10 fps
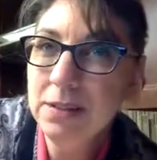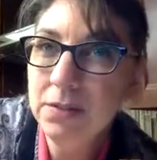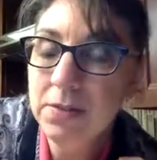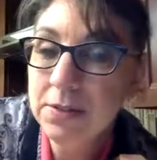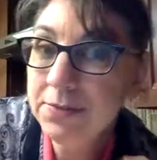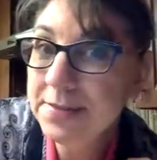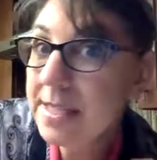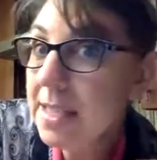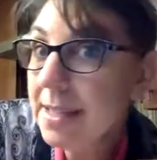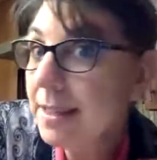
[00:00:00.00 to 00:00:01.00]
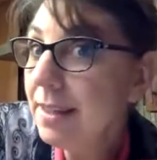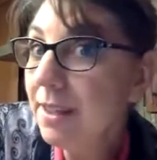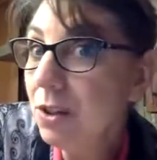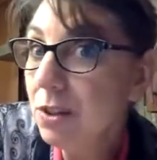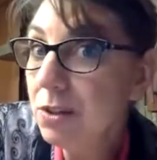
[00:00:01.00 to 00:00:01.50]
15
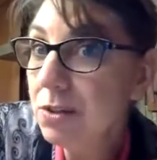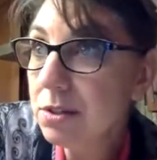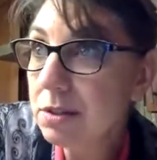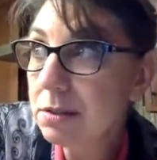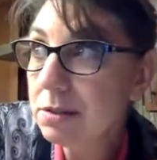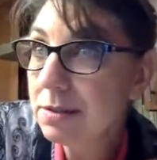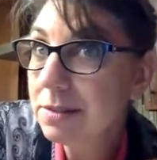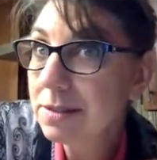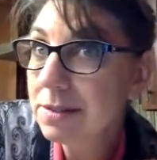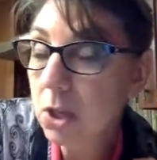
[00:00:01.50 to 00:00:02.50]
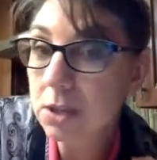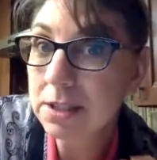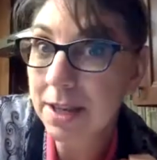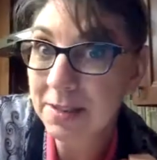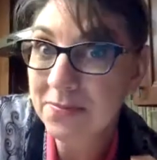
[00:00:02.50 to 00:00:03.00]
years, long
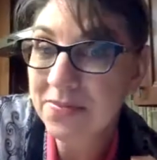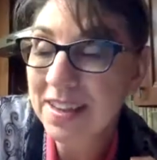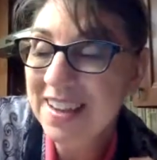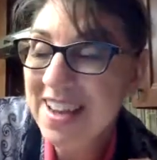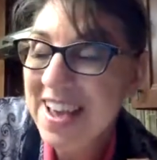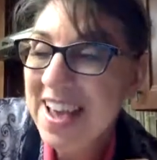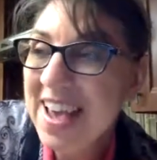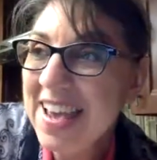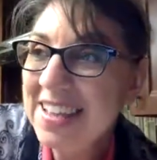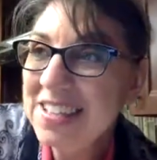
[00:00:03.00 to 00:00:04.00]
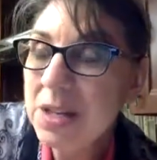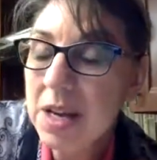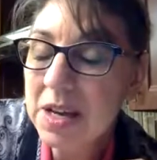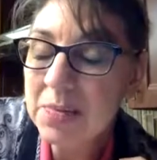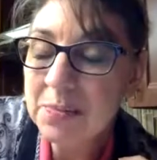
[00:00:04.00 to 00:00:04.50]
time. And
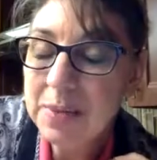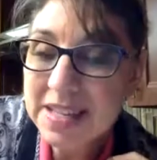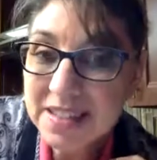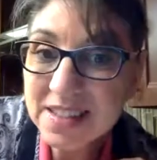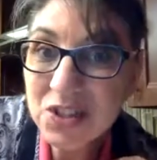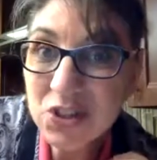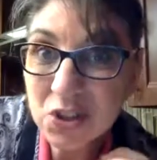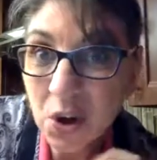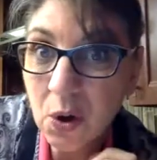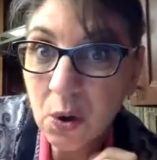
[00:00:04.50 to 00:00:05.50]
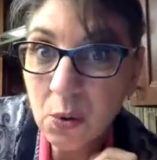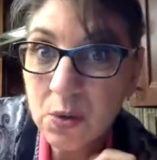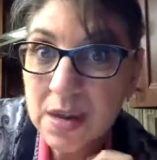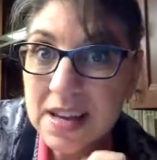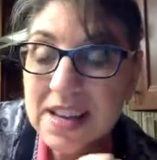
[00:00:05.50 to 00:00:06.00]
pizza
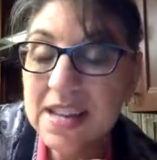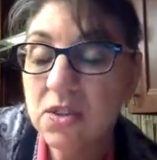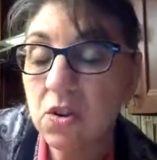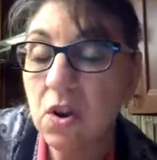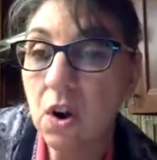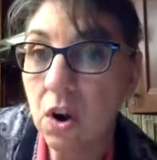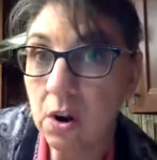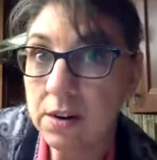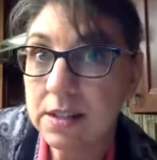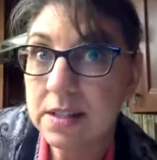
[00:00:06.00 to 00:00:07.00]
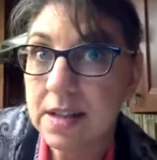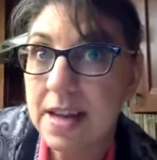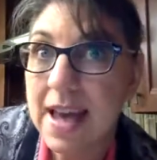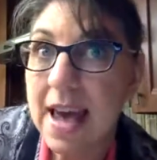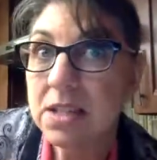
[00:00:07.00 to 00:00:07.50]
dough is an art.
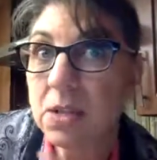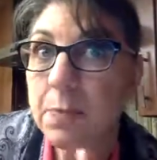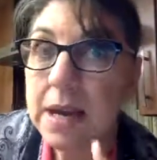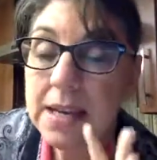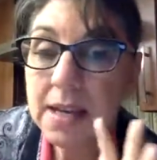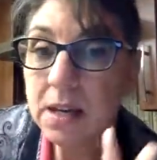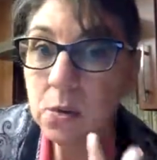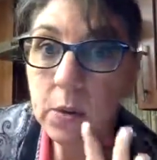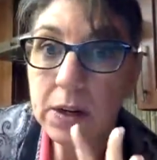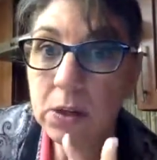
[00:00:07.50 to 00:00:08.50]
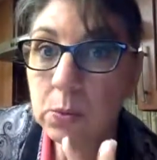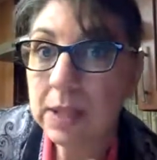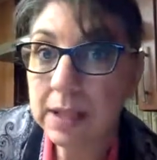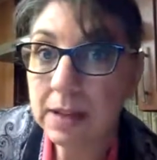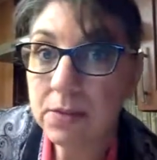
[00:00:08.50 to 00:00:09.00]
And depending on where you
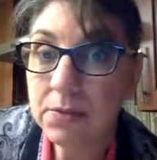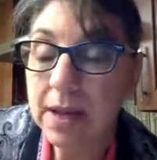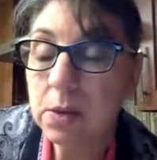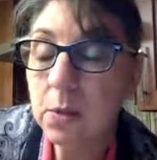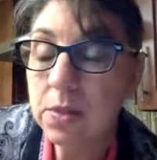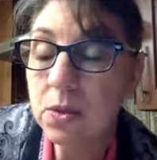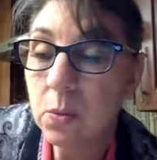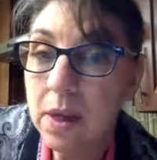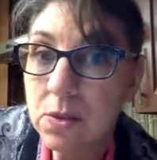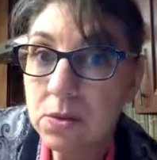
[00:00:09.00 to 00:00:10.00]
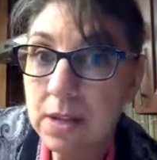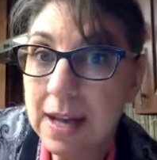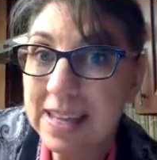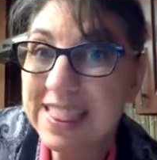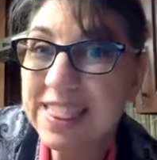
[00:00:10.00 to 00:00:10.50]
live and what the weather's
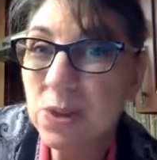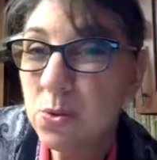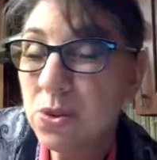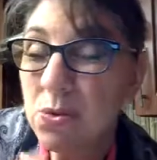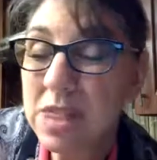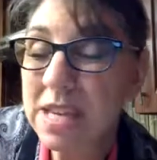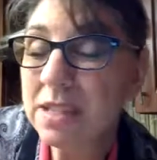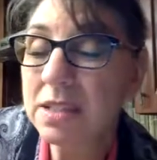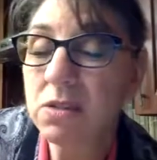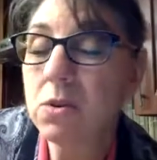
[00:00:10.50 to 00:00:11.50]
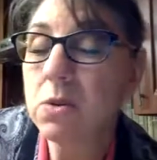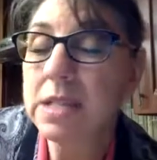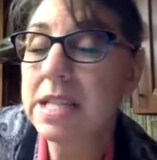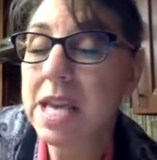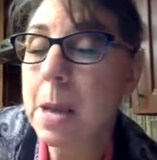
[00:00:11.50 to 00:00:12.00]
like, those are things that are going
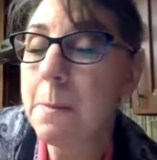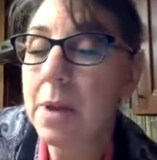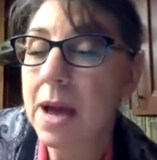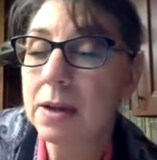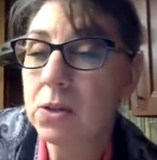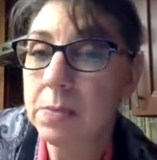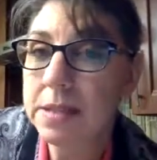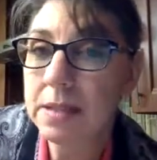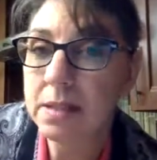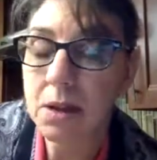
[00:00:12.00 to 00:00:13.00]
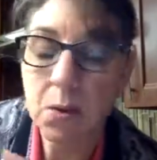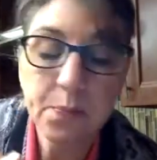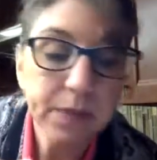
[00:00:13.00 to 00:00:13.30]
to impact your pizza dough.